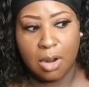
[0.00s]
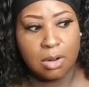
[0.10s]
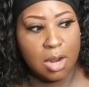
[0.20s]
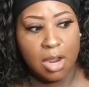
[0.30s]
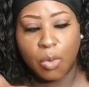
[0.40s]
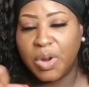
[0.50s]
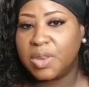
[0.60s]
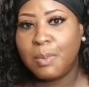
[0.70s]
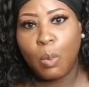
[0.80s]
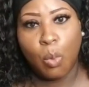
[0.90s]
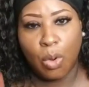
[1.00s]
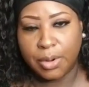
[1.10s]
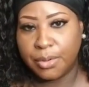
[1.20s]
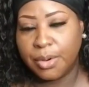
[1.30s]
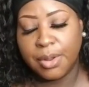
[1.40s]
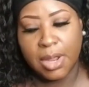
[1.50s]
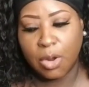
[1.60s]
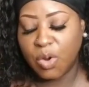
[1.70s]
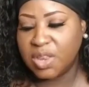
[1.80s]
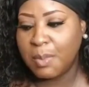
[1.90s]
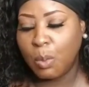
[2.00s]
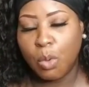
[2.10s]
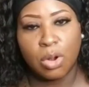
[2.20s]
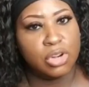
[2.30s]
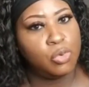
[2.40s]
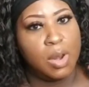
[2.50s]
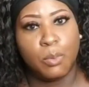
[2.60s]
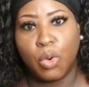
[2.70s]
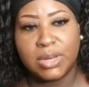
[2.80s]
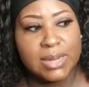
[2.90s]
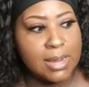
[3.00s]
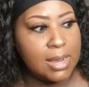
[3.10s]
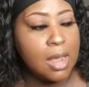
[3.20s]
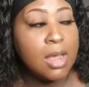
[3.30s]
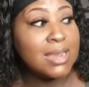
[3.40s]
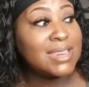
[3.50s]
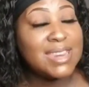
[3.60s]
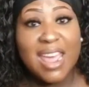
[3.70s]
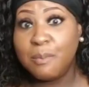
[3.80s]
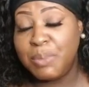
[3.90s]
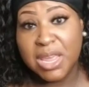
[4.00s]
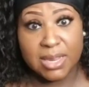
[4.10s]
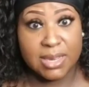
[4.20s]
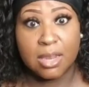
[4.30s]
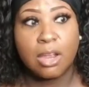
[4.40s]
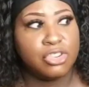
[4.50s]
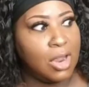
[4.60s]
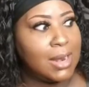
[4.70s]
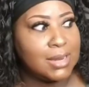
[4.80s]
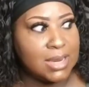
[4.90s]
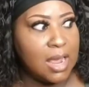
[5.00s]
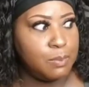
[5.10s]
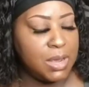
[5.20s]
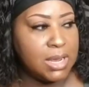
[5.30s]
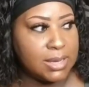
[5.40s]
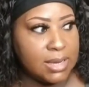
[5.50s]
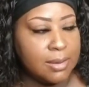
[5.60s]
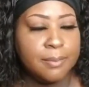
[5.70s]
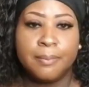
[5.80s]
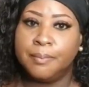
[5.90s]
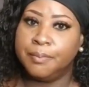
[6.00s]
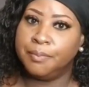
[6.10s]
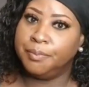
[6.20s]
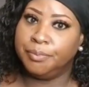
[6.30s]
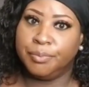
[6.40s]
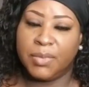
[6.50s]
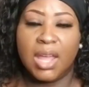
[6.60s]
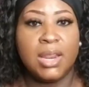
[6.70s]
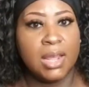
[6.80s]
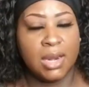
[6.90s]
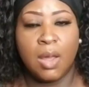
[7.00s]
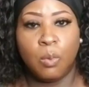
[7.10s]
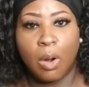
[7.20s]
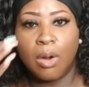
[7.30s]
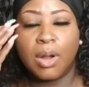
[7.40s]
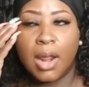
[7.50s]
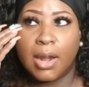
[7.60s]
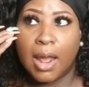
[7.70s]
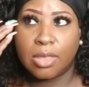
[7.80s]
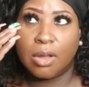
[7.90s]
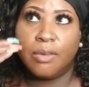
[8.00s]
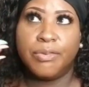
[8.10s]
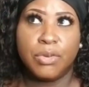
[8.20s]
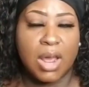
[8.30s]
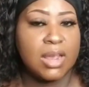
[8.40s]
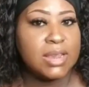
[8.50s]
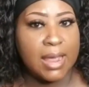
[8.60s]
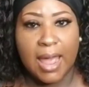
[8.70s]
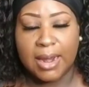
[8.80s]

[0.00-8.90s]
increase my water, drink more tea, stay busy, because you got to stay busy. And then it worked. And after a few days, I got